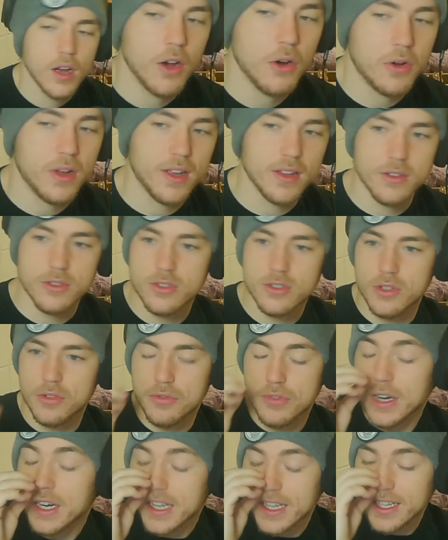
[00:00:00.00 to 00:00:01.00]
Okay, there's no
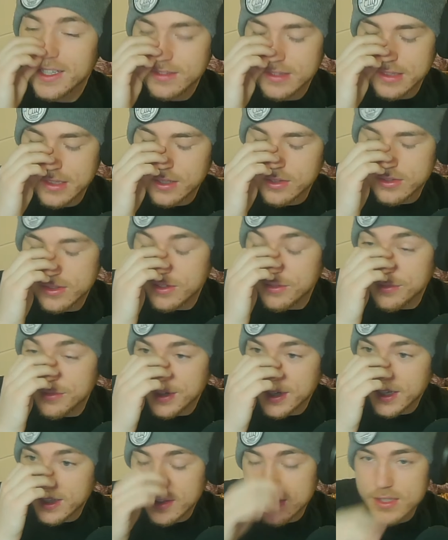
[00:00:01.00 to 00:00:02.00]
fucking...
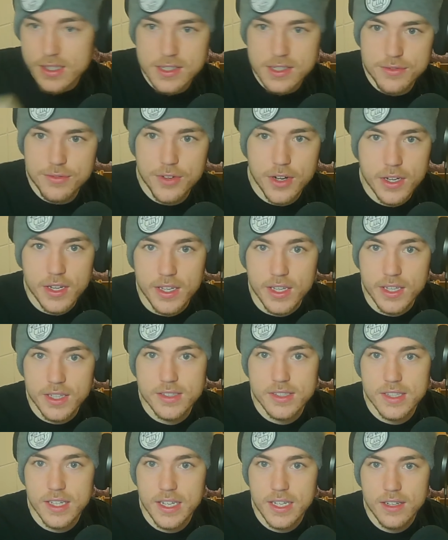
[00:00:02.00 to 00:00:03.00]
This guy's fucking
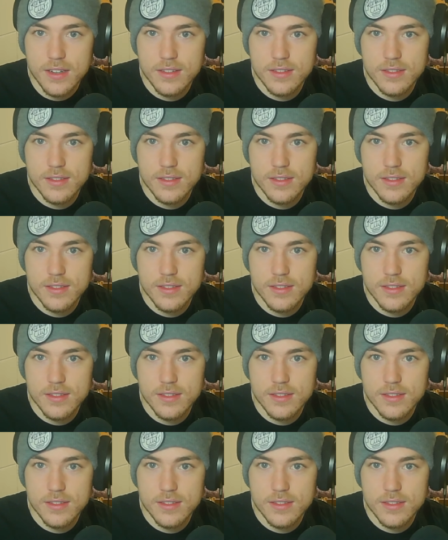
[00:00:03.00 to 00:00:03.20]
insane.